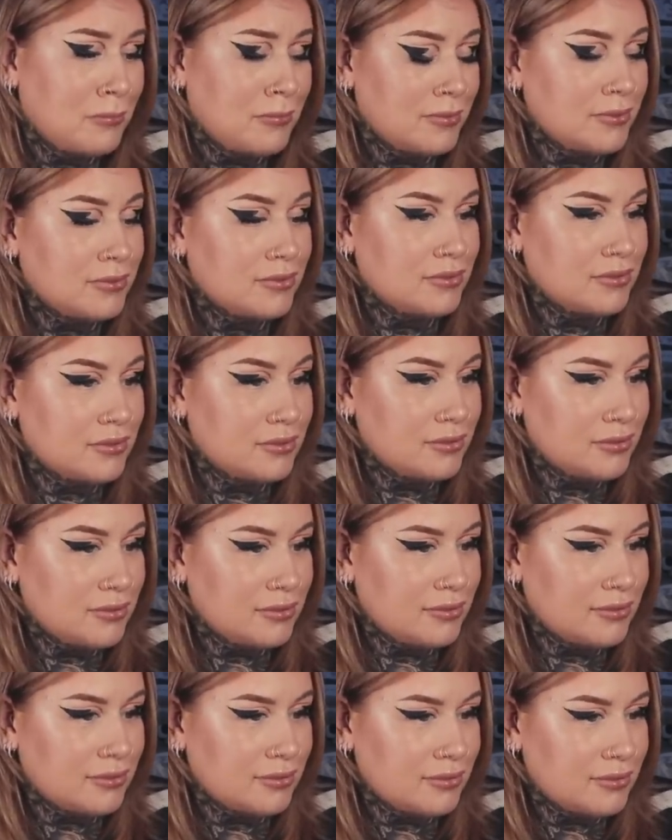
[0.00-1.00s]

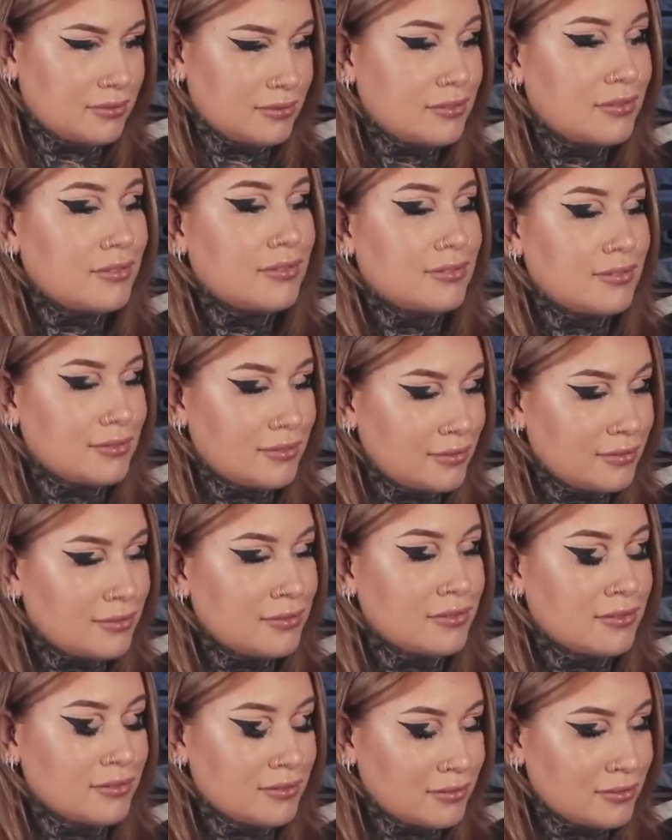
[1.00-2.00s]

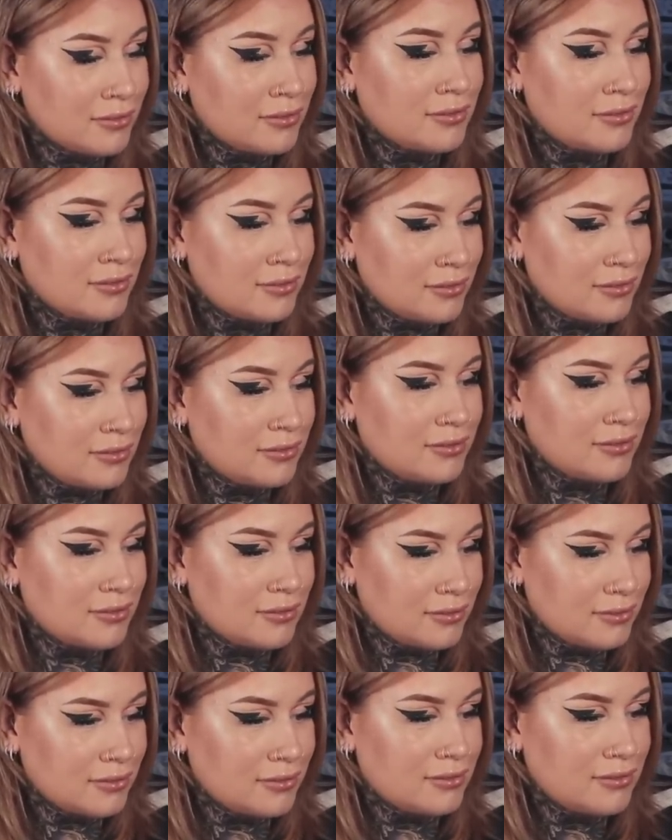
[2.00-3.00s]

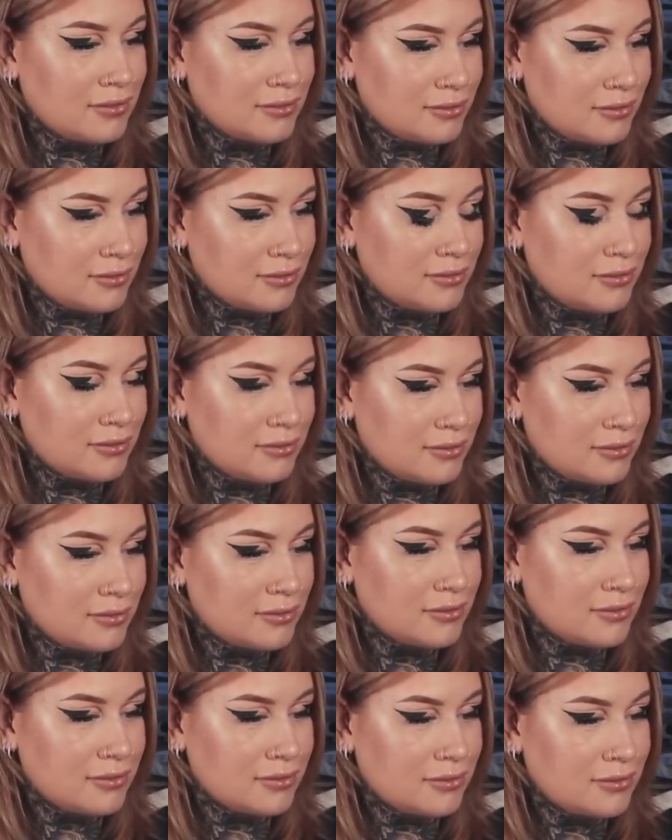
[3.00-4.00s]

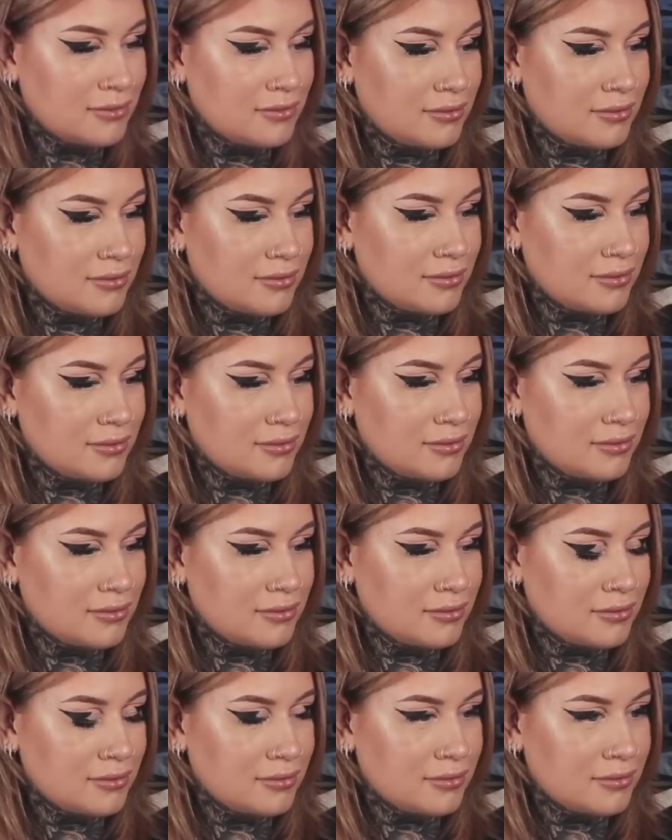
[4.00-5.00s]

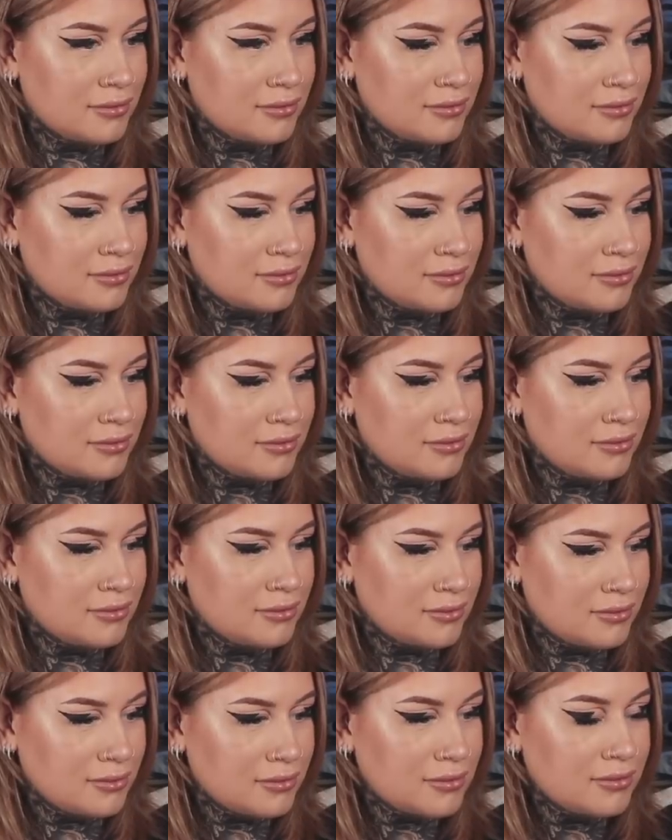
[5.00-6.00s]

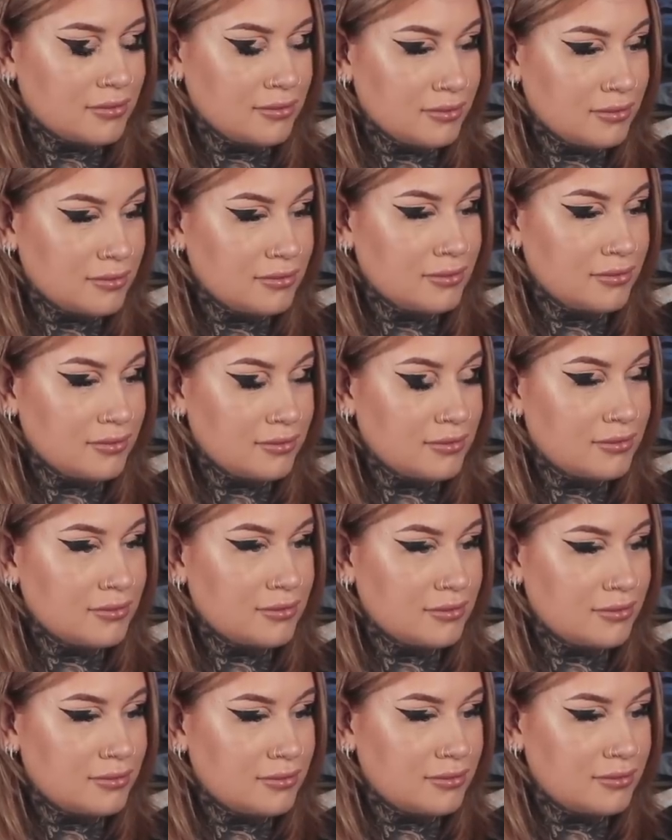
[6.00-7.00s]

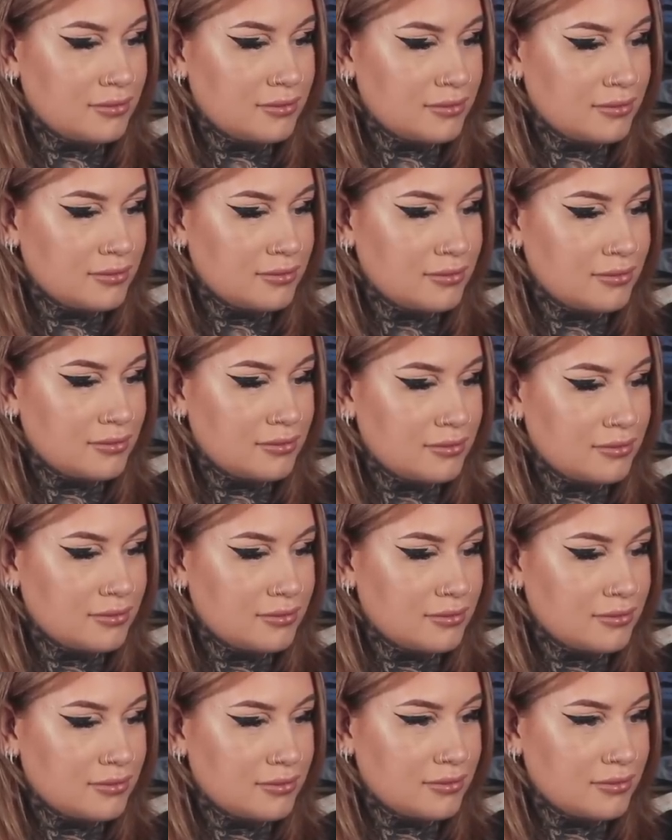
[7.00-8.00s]
This person isn't speaking.